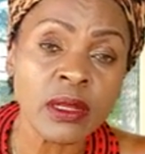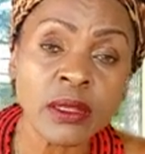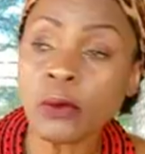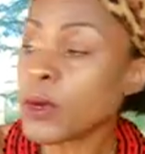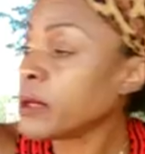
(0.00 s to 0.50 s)

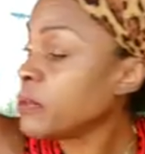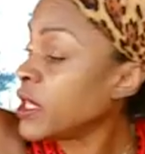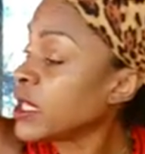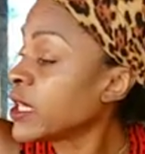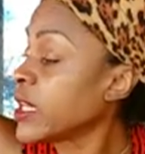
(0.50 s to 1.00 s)
The one
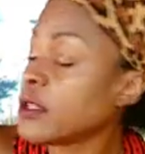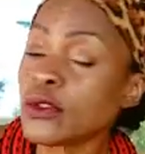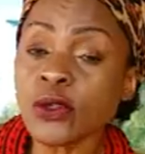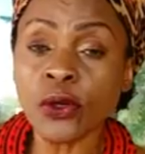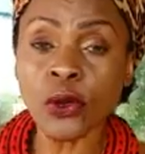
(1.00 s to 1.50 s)
being
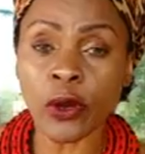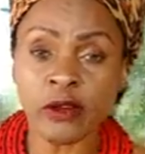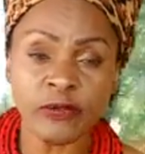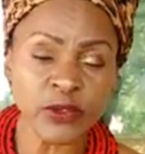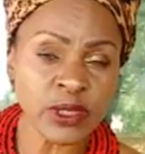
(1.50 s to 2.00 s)
kicked to the
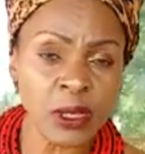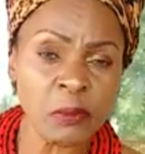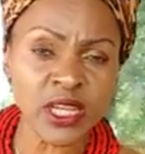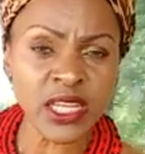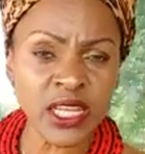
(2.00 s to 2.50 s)
curb for
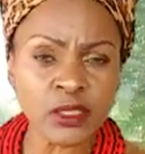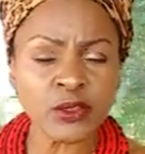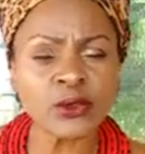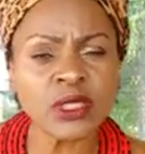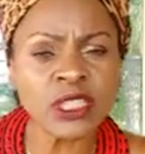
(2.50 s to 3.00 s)
somebody
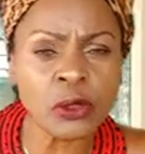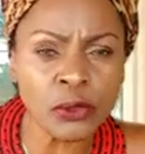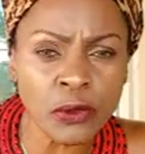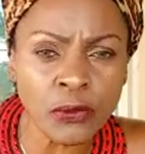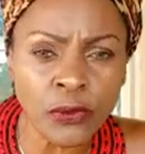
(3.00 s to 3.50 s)
else to sit
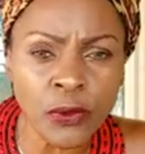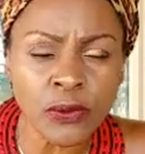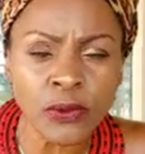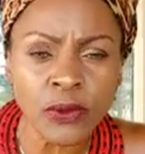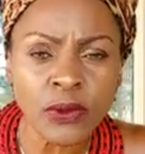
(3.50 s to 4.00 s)
on your
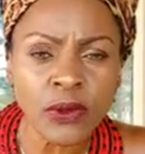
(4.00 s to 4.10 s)
throne?